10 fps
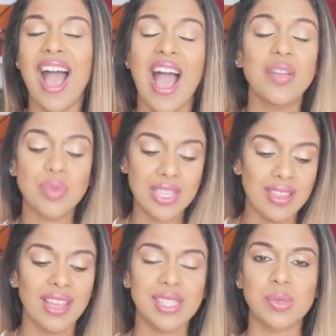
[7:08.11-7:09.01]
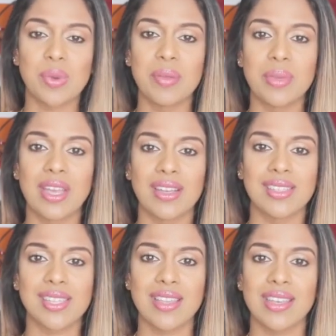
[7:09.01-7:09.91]
I really like this one
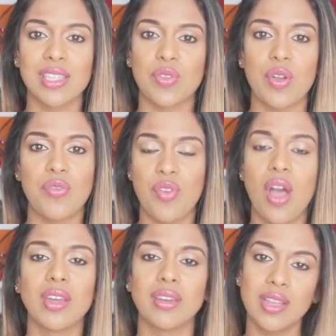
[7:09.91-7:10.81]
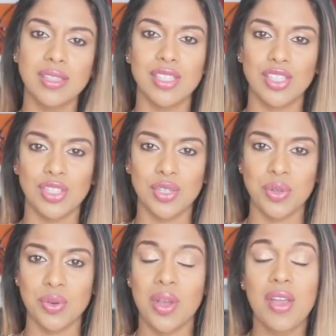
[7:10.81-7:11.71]
because I think it's very fun and easy to do,